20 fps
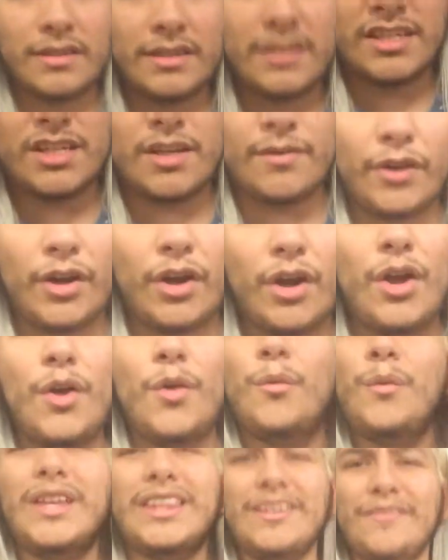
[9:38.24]
Silver.
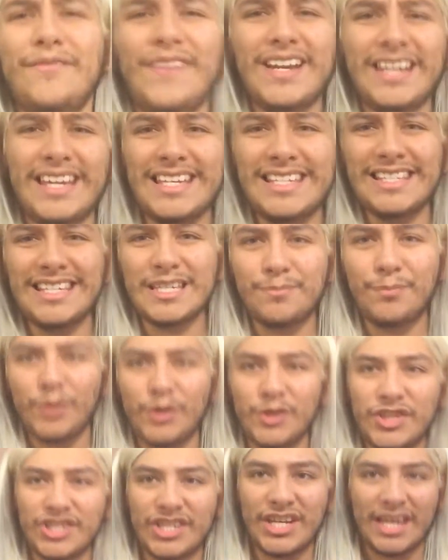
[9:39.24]
What the fuck is this
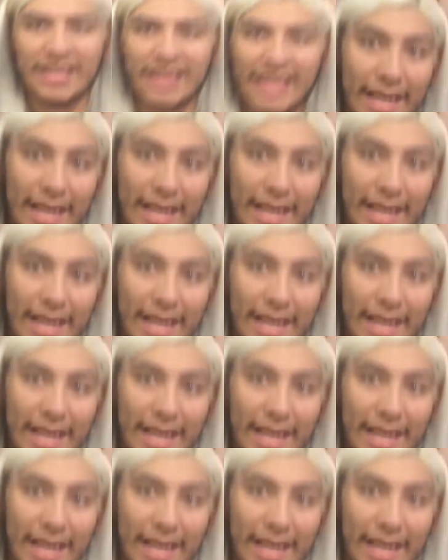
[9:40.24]
bullshit?